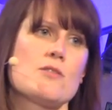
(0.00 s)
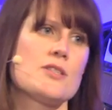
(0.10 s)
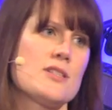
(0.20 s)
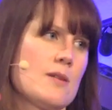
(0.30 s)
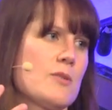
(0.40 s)
could
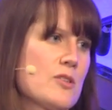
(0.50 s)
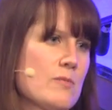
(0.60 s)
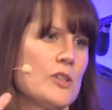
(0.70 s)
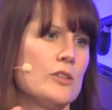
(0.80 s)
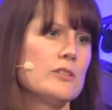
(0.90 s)
see what
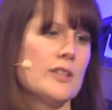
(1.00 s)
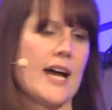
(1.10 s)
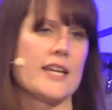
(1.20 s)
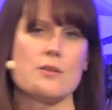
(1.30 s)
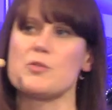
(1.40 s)
someone looked
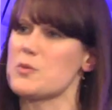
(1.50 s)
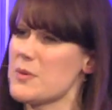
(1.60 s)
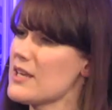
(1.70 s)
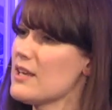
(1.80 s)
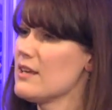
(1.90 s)
like used to
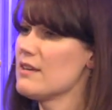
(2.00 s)
be